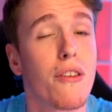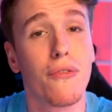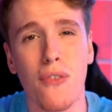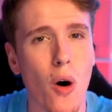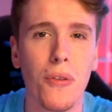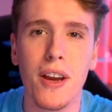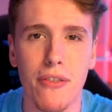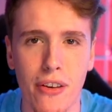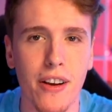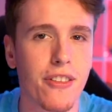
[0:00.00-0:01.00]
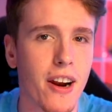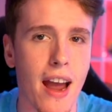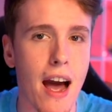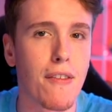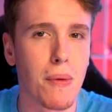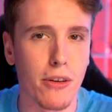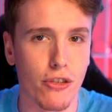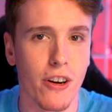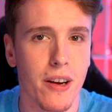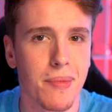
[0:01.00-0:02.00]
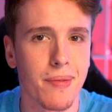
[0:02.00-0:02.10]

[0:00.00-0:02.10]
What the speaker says: of all the effects that I have on my stream.